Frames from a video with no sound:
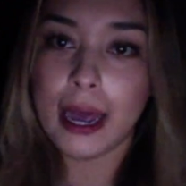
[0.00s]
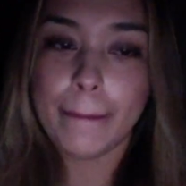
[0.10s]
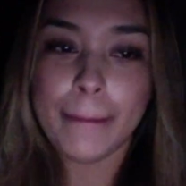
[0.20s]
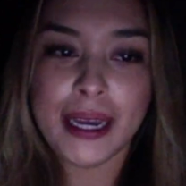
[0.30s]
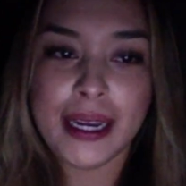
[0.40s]

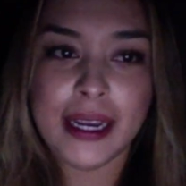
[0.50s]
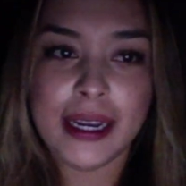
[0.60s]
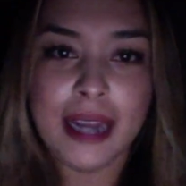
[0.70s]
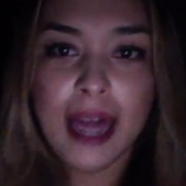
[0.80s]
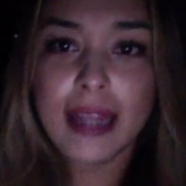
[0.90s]

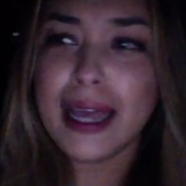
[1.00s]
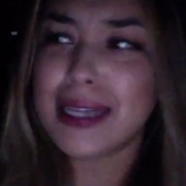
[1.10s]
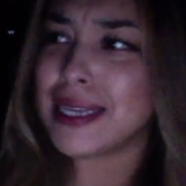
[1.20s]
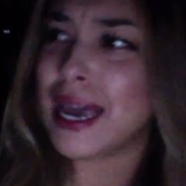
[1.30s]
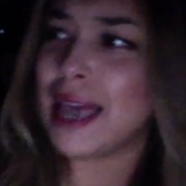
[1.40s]
meaning
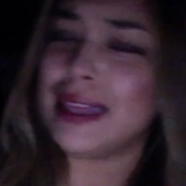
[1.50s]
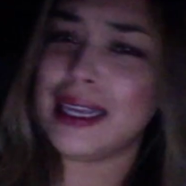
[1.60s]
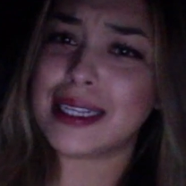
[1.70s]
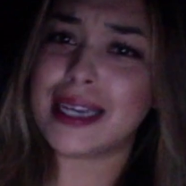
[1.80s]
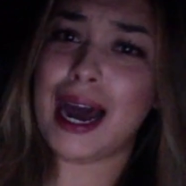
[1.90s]
let's get
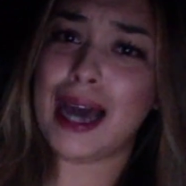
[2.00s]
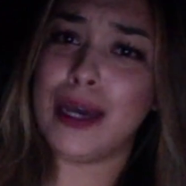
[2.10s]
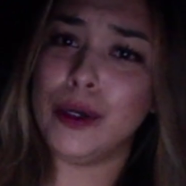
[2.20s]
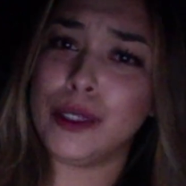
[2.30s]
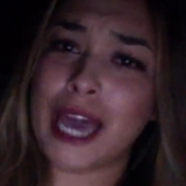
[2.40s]
this guy
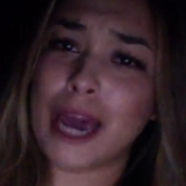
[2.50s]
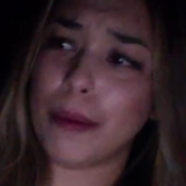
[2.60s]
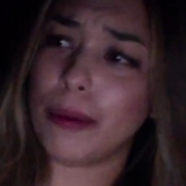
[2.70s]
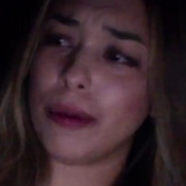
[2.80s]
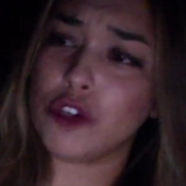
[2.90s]
who's
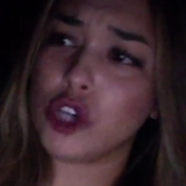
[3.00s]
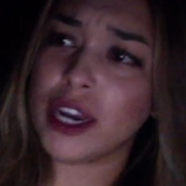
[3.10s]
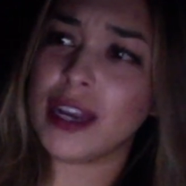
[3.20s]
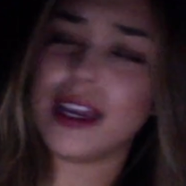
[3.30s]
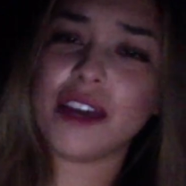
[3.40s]
capable of
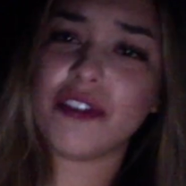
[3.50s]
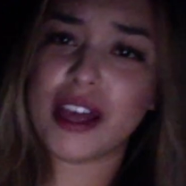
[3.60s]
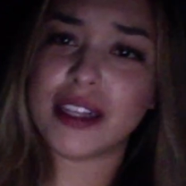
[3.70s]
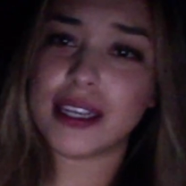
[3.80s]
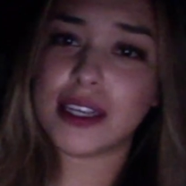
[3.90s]
trucking
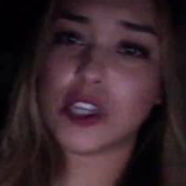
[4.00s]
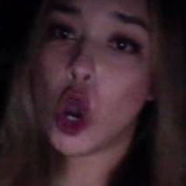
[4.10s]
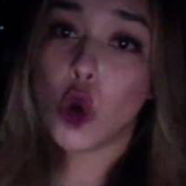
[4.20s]
defenses